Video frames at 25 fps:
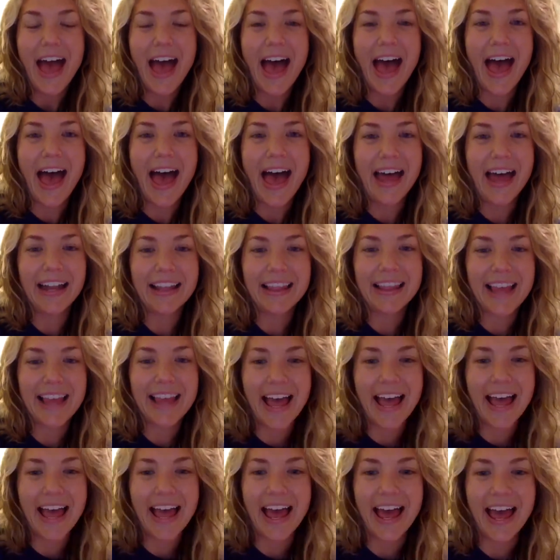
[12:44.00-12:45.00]
And
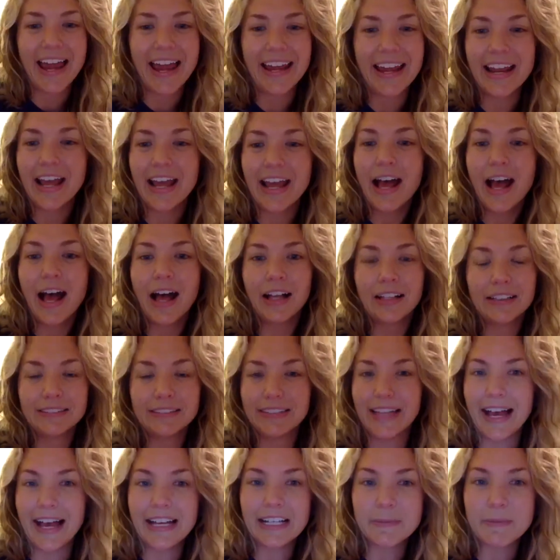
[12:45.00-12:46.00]
then
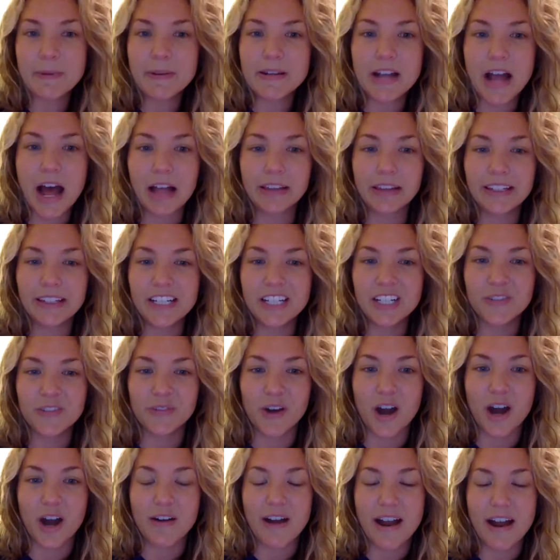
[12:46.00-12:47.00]
last but not least,
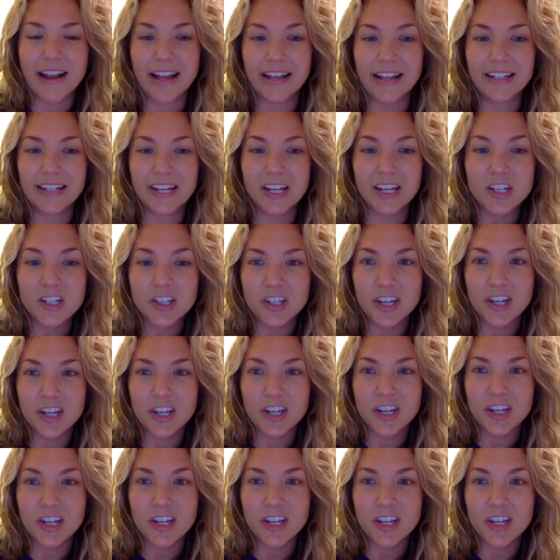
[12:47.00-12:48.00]
for our
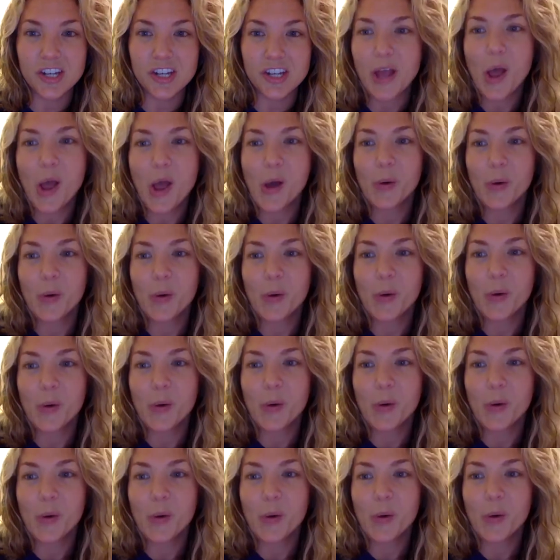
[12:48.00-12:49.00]
recognition, we have
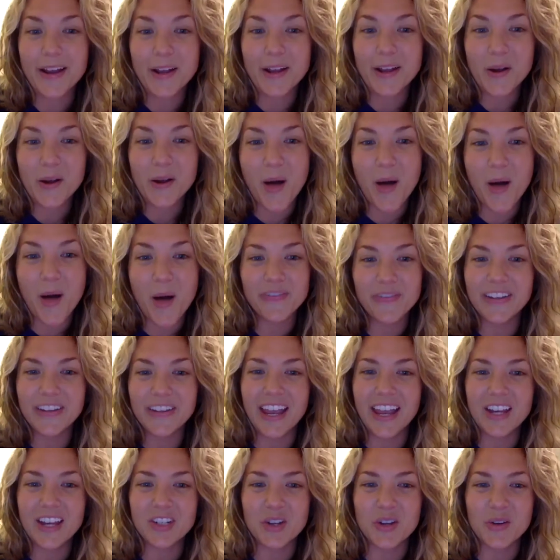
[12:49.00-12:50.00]
1 in
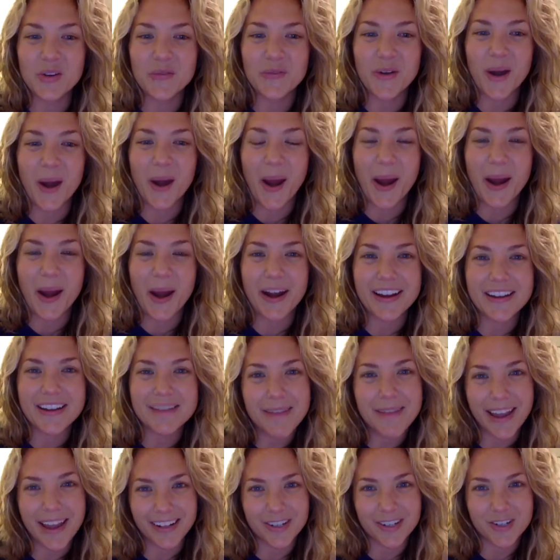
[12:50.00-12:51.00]
qualification for area
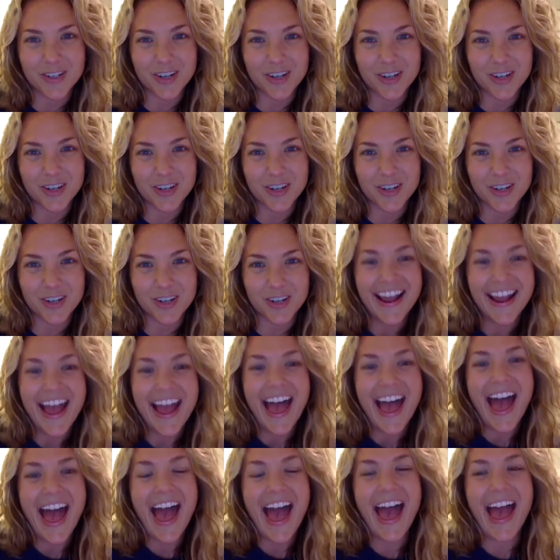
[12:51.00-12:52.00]
manager,
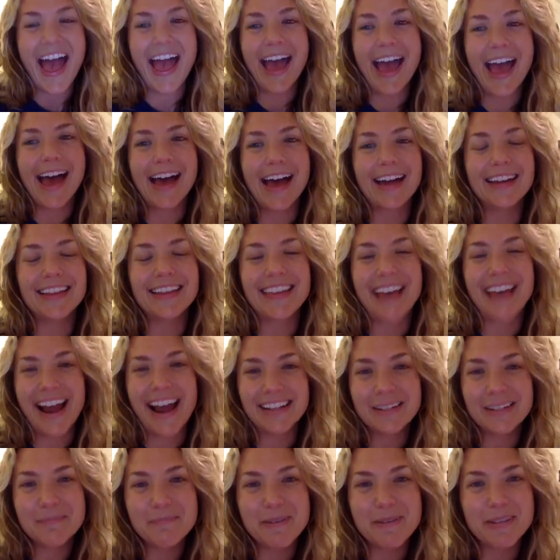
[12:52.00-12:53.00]
and that
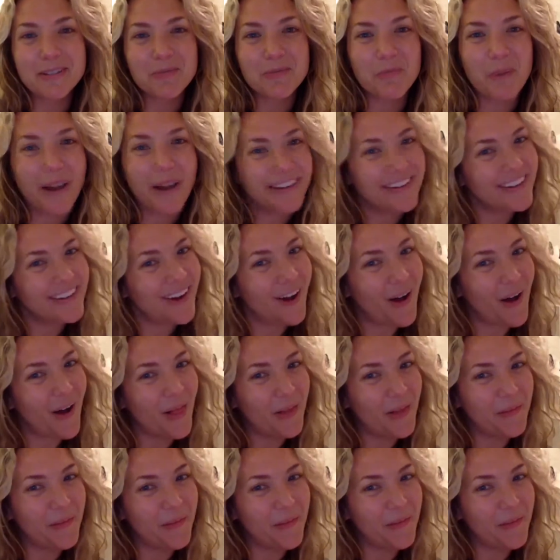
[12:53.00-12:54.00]
is Miss Wendy
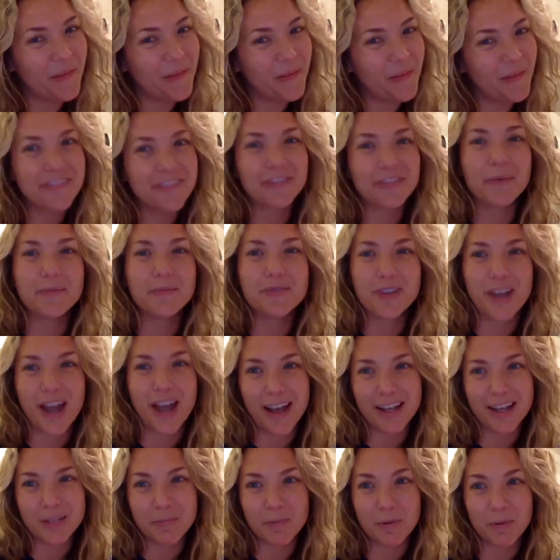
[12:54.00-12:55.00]
Holloway from
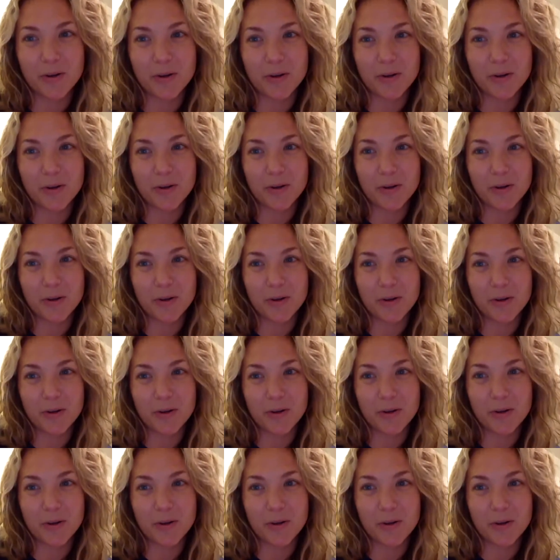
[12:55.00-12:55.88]
Jasper, Georgia.